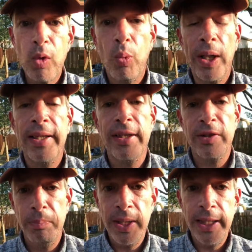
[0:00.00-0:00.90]
What
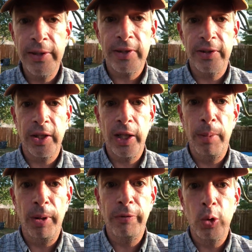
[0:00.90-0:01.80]
this means is a
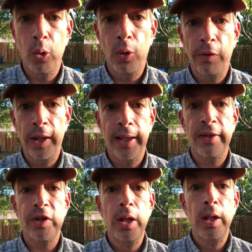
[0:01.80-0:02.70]
couple of cool things.